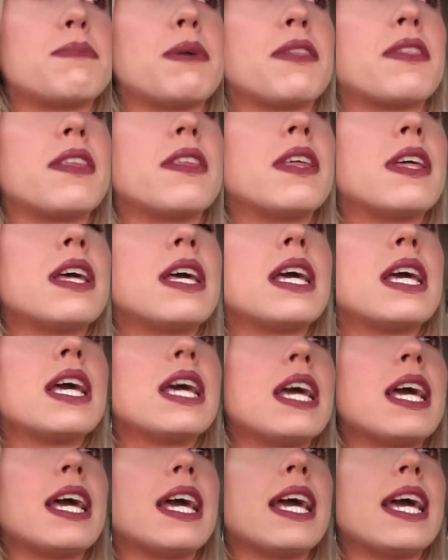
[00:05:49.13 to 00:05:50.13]
but I would
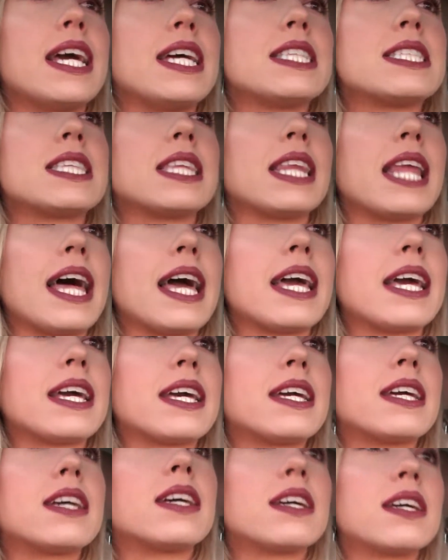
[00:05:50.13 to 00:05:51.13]
never eat it's from like, a
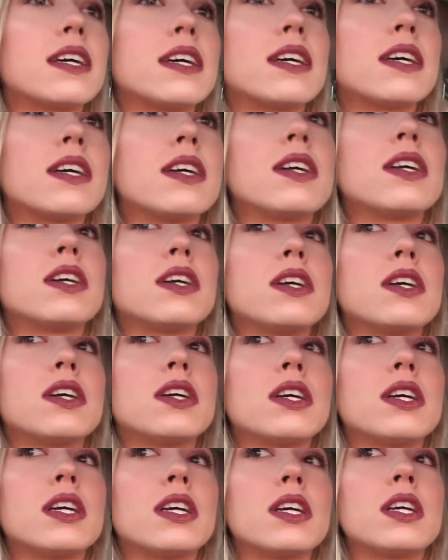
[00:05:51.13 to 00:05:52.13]
place called Voodoo
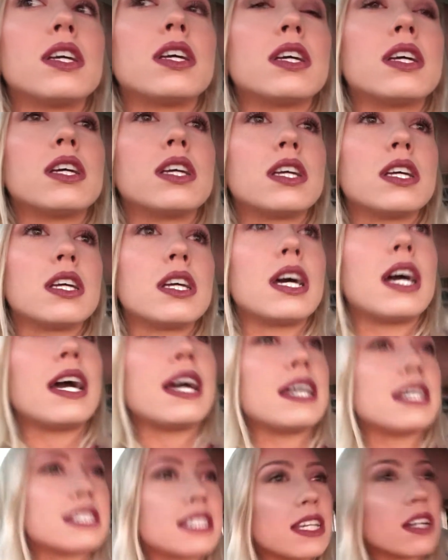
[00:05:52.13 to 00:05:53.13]
Donuts
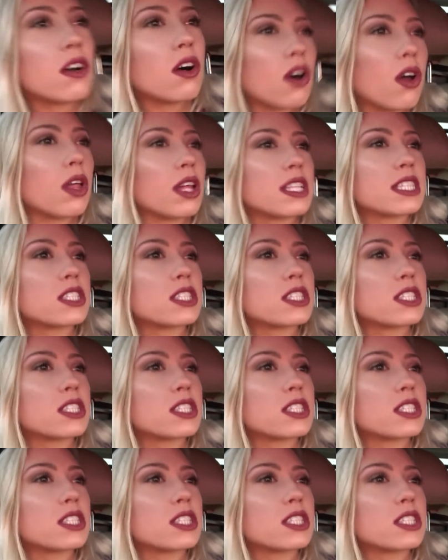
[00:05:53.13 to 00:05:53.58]
is it called?